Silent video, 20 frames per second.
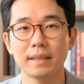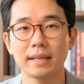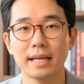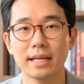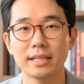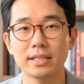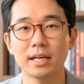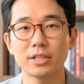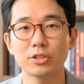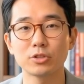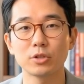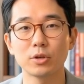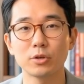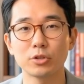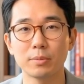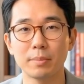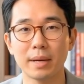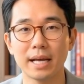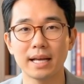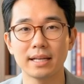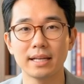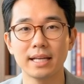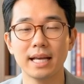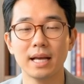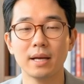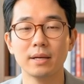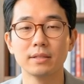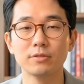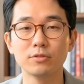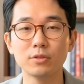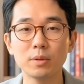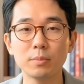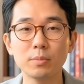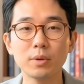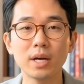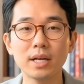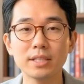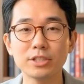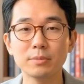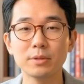Industrial demand accounted for
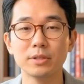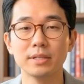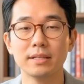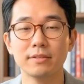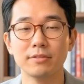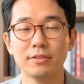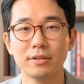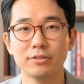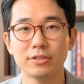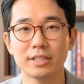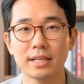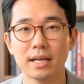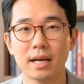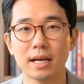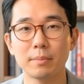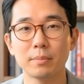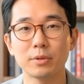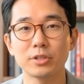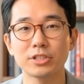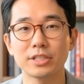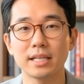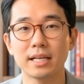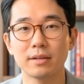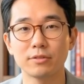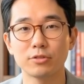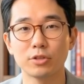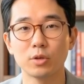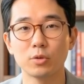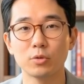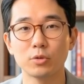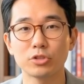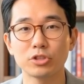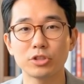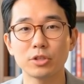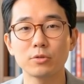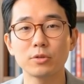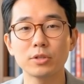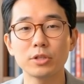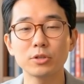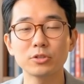approximately 59% of total
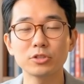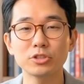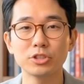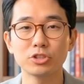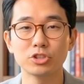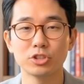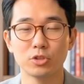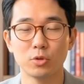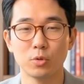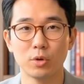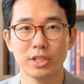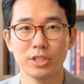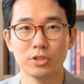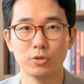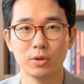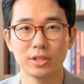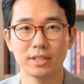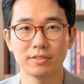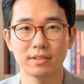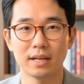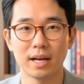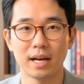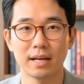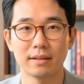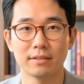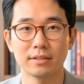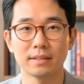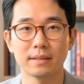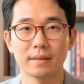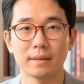silver usage in 2025.